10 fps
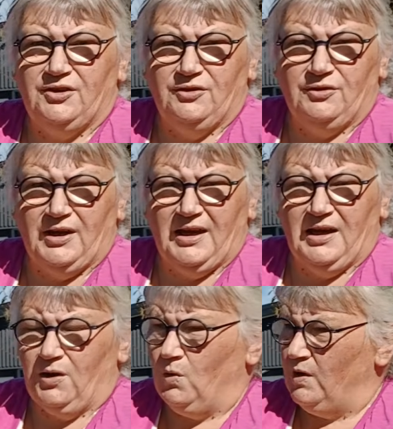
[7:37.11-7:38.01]
you
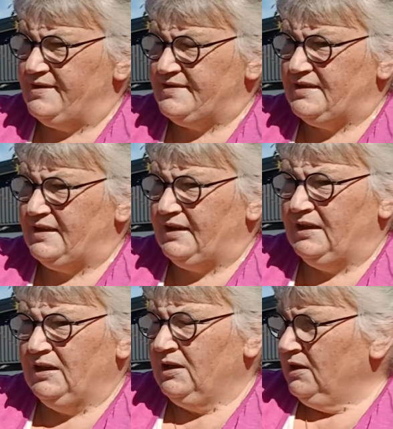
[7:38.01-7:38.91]
can't quite see.
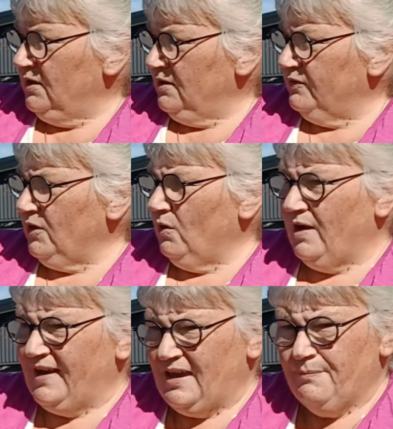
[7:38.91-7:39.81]
Though
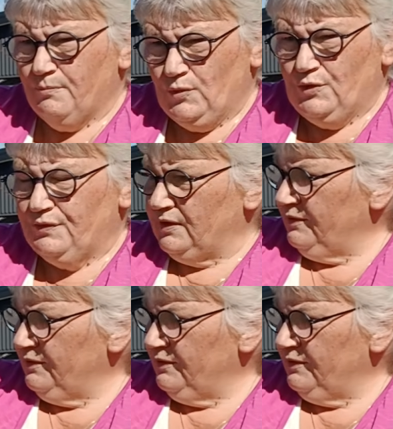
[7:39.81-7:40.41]
I am moving